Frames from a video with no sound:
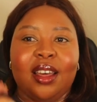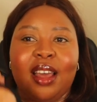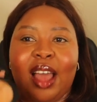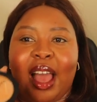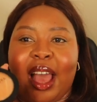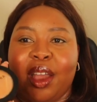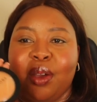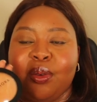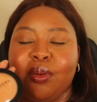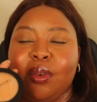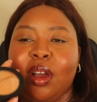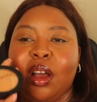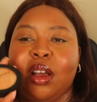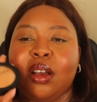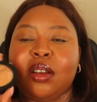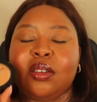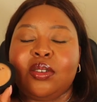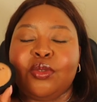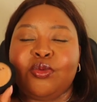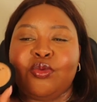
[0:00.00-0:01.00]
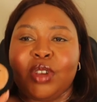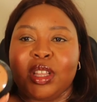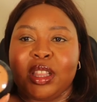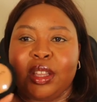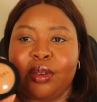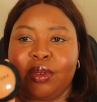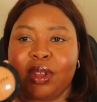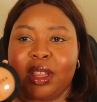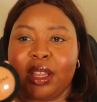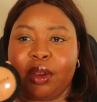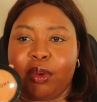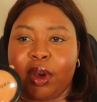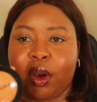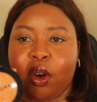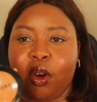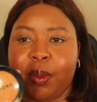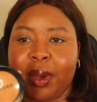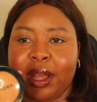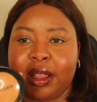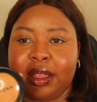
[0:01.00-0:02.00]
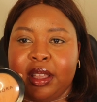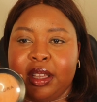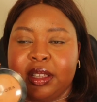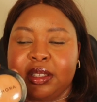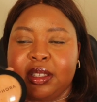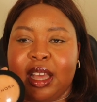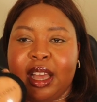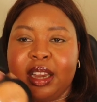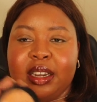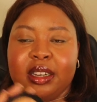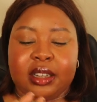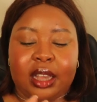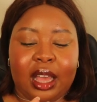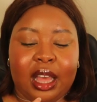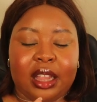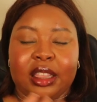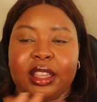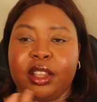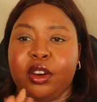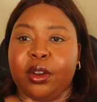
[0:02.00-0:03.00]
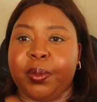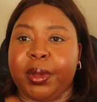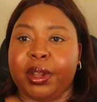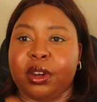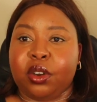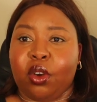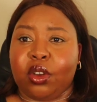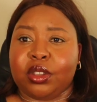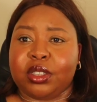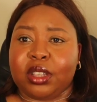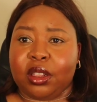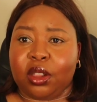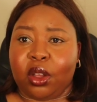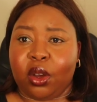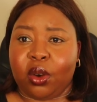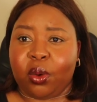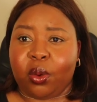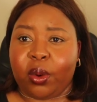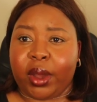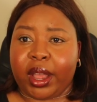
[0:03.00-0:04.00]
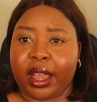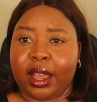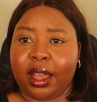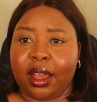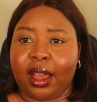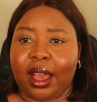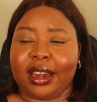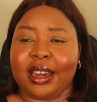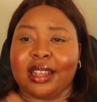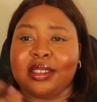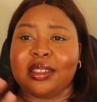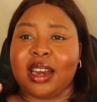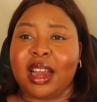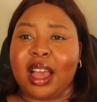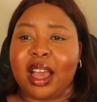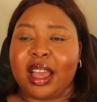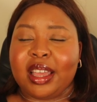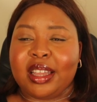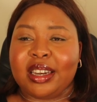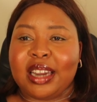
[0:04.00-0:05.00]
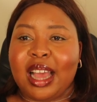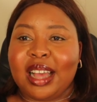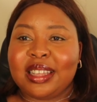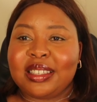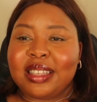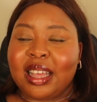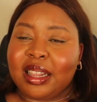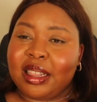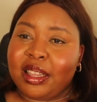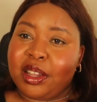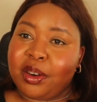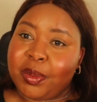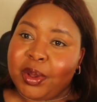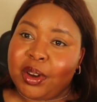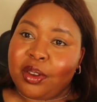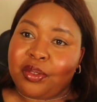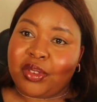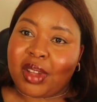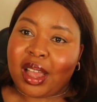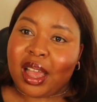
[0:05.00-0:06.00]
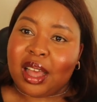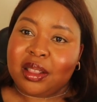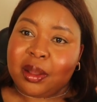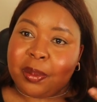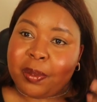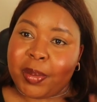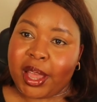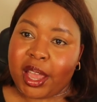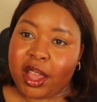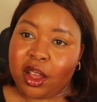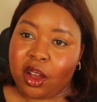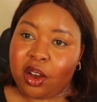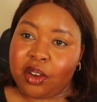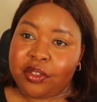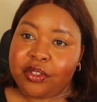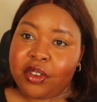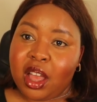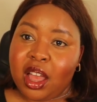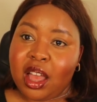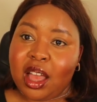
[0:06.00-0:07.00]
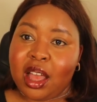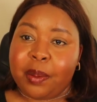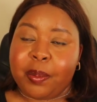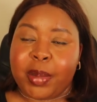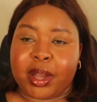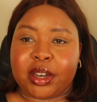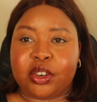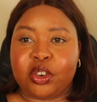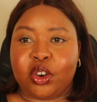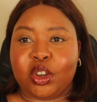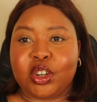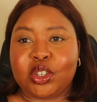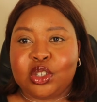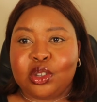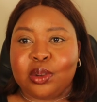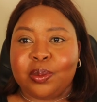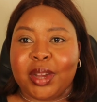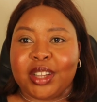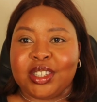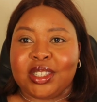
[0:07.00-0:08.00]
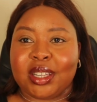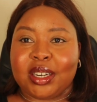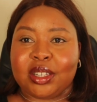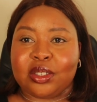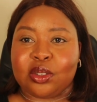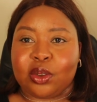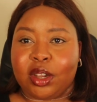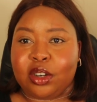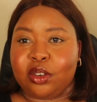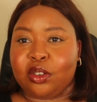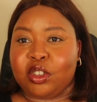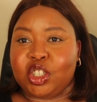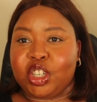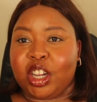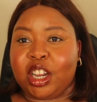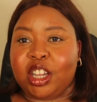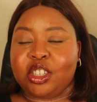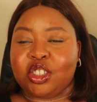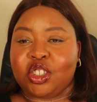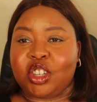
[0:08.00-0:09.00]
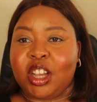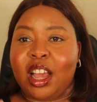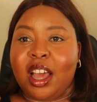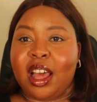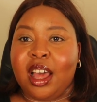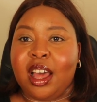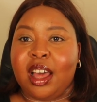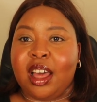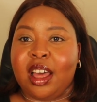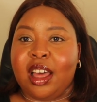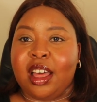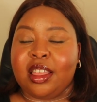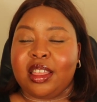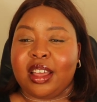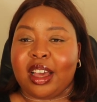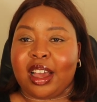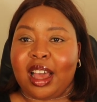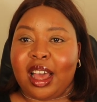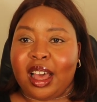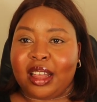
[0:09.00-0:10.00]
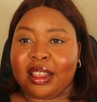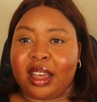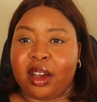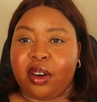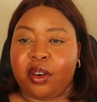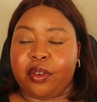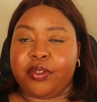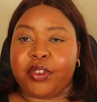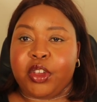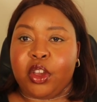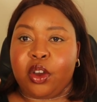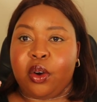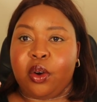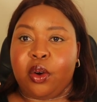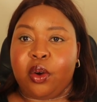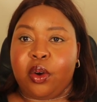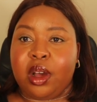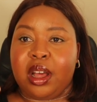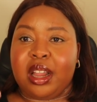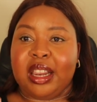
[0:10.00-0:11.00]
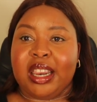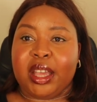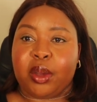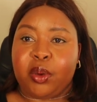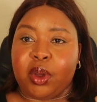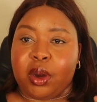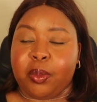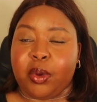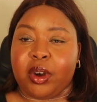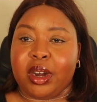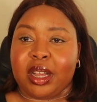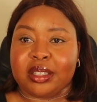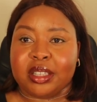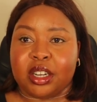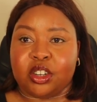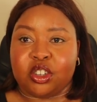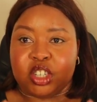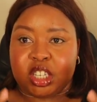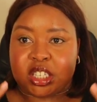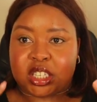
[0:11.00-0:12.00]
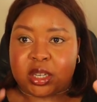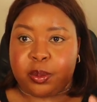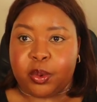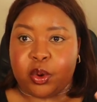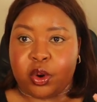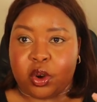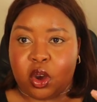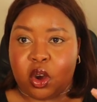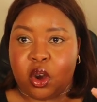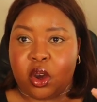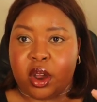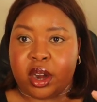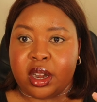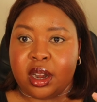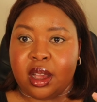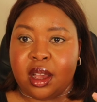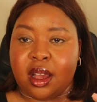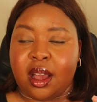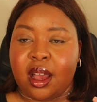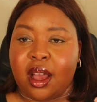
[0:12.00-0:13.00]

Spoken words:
I really recommend this, and a little bit goes a long way, and it has a little bit of color payoff, but not too much that it's going to change the color of your liquid products that you just put on.